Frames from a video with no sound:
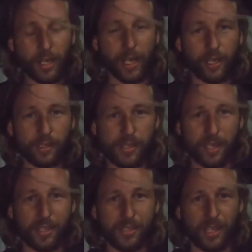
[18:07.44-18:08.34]
Okay,
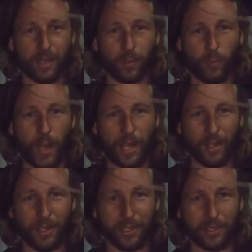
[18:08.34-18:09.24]
so you're just gonna
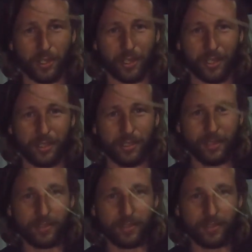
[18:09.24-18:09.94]
wail on it and call it good?